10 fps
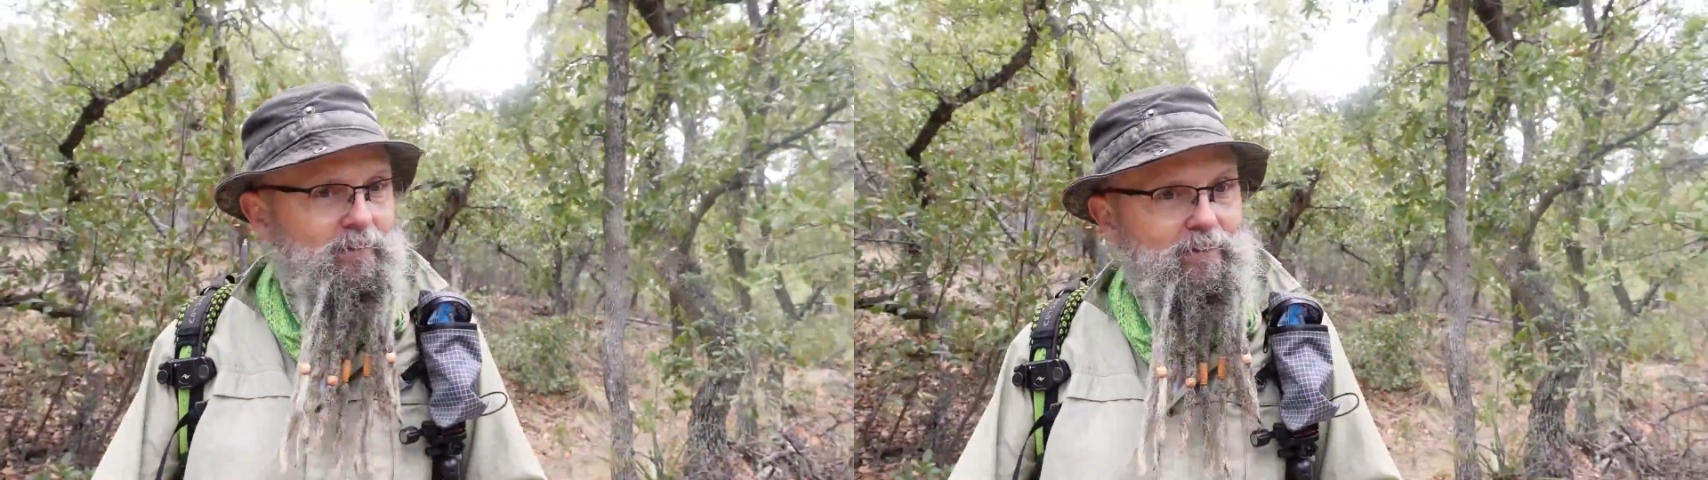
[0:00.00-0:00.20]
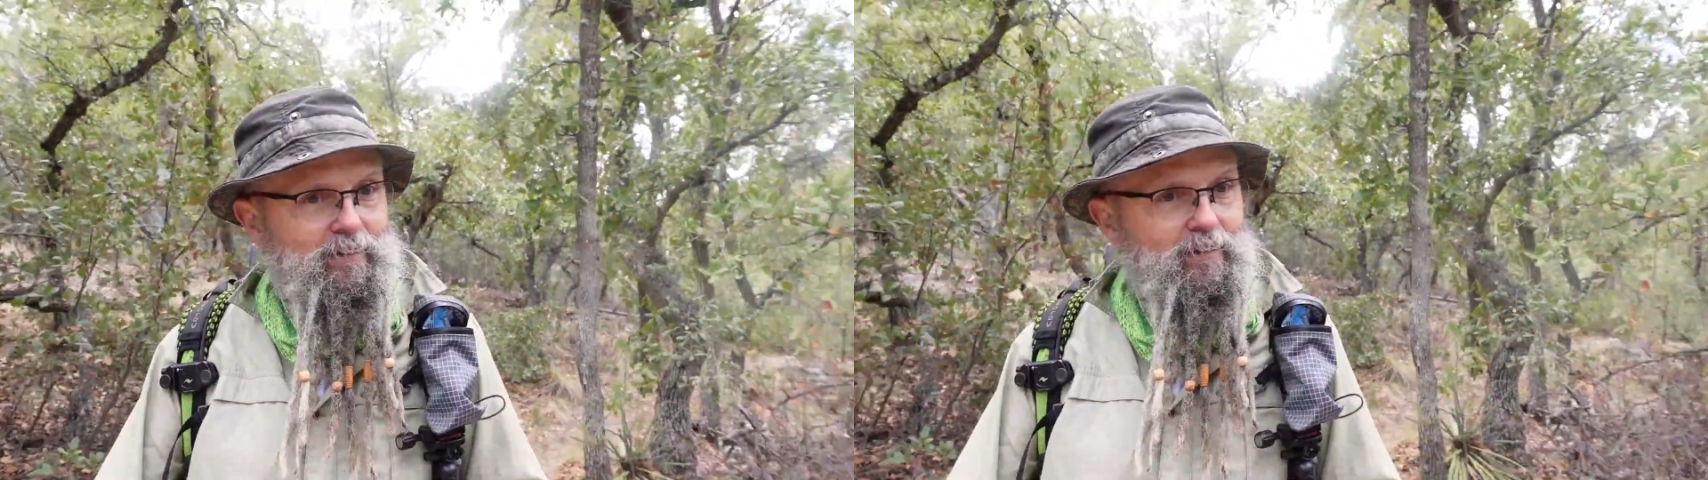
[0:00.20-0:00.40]

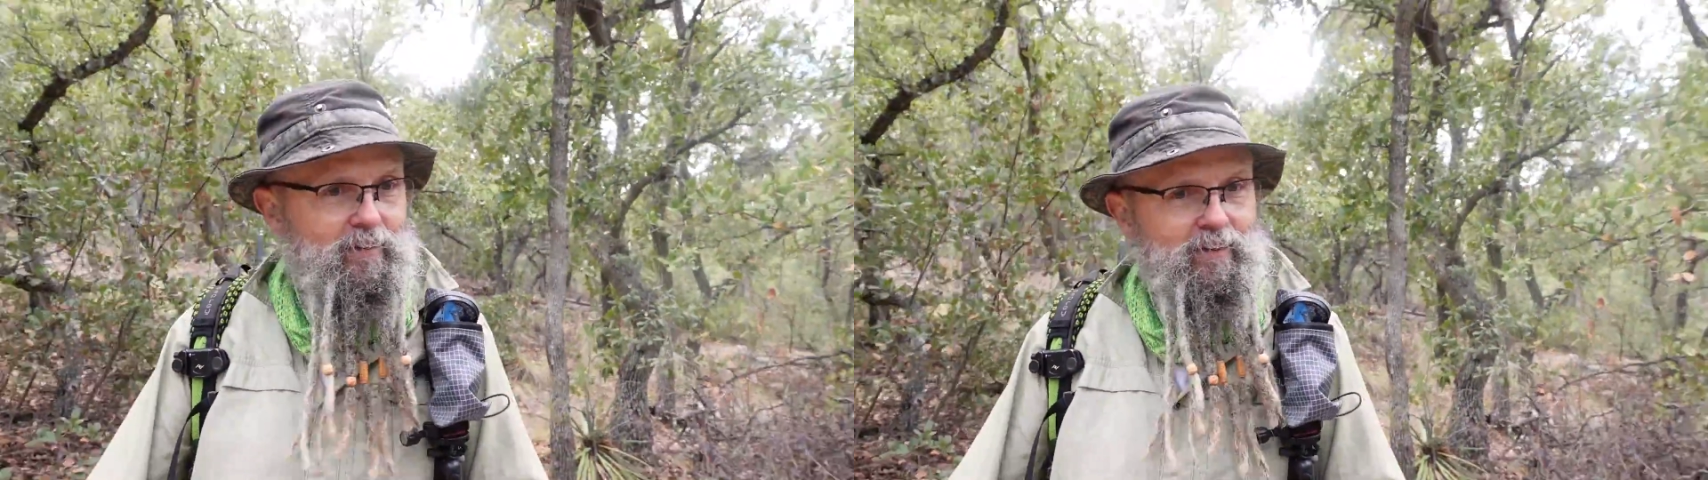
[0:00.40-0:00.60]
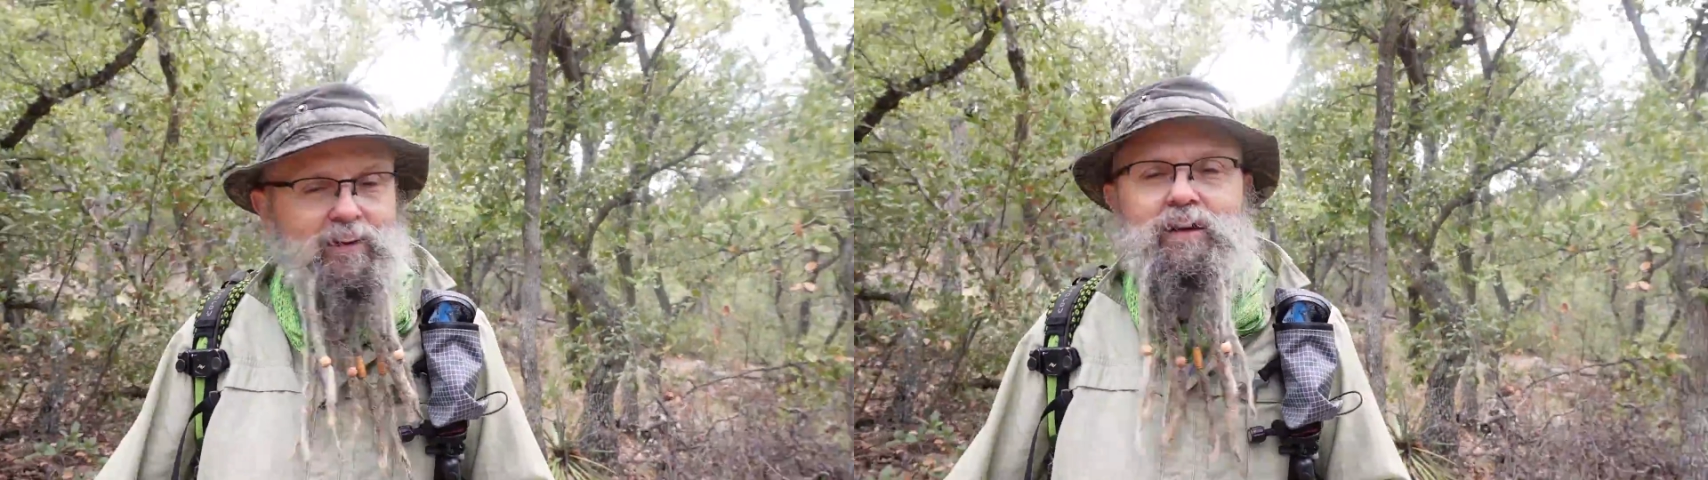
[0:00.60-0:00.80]
huh?
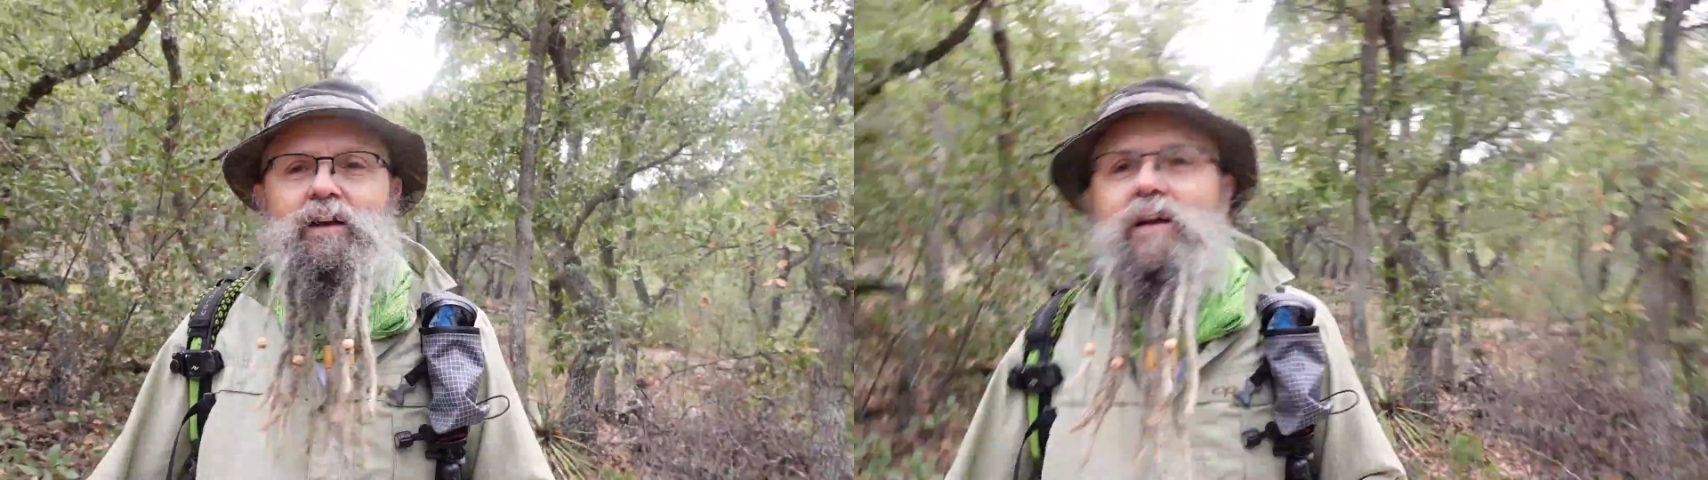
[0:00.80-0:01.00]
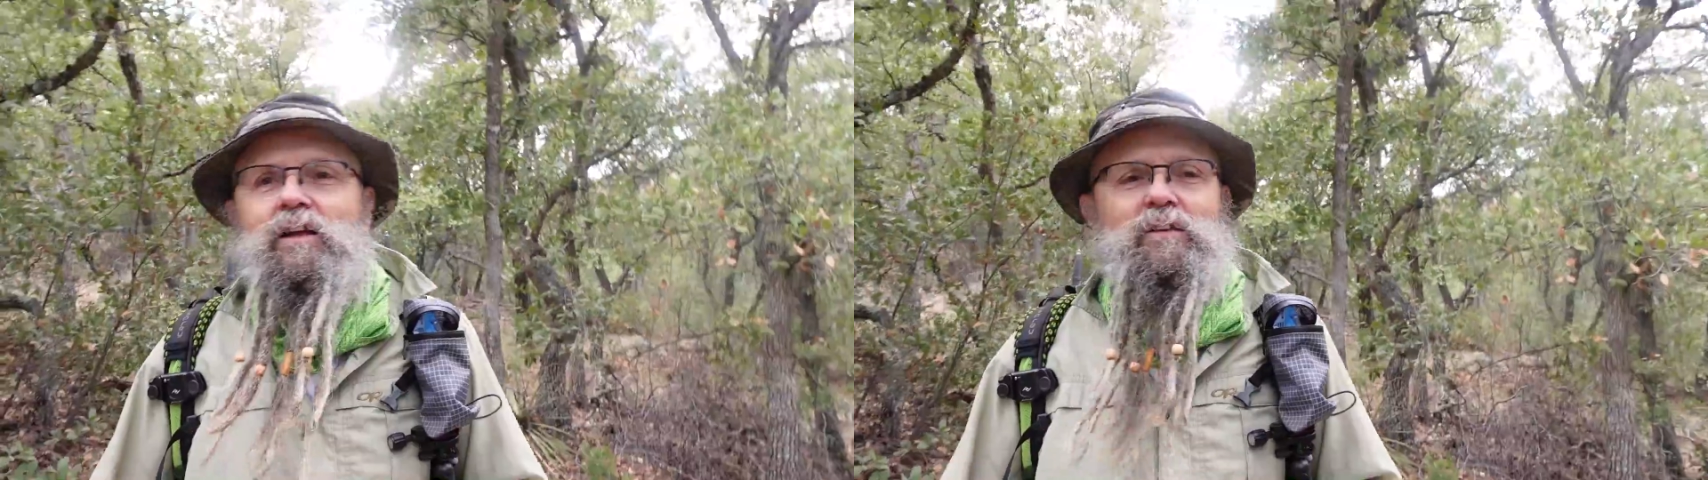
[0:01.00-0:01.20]

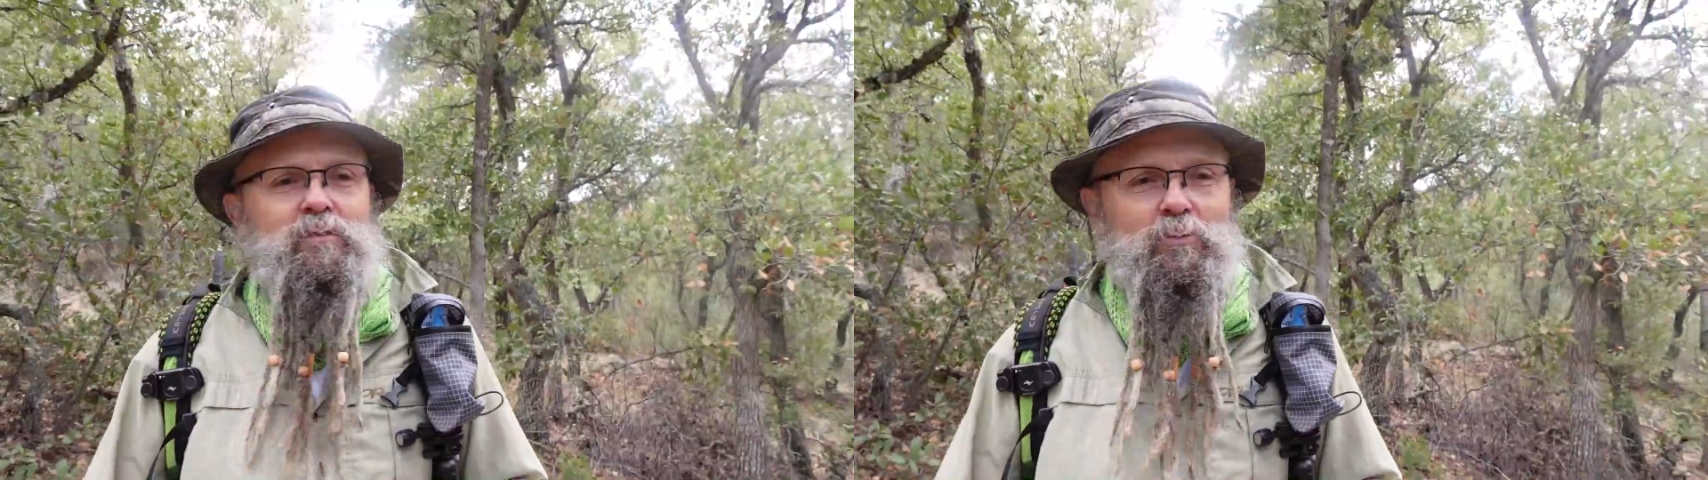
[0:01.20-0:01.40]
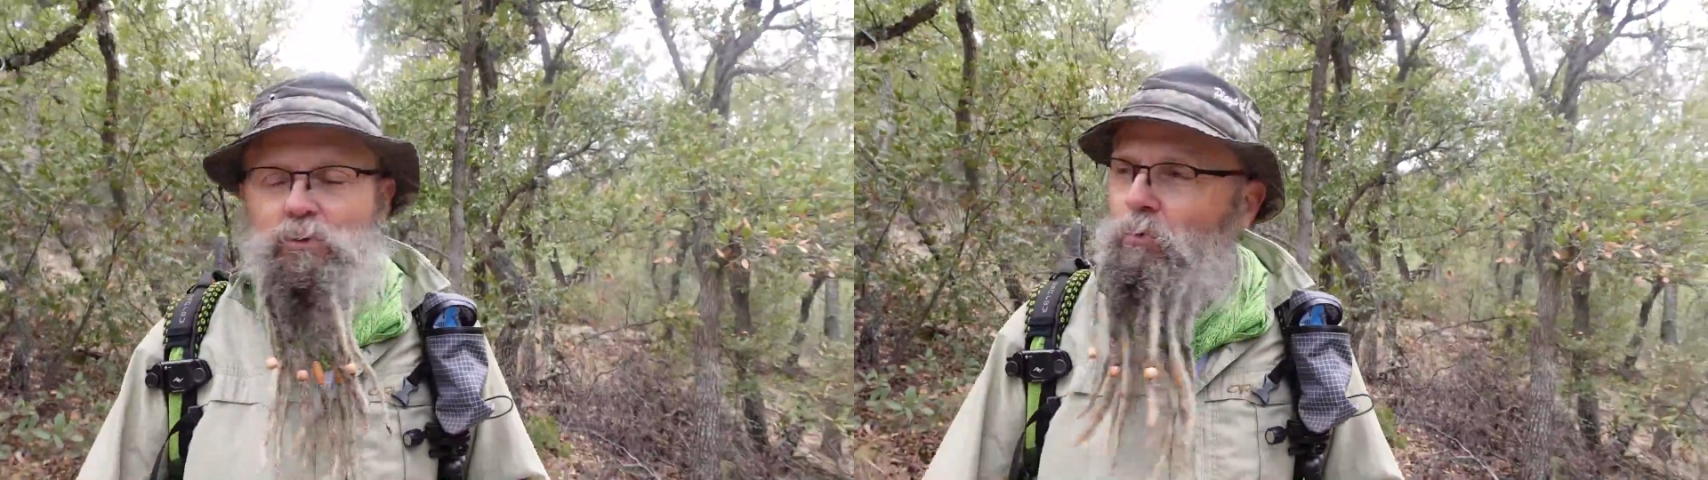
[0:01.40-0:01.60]
So I wonder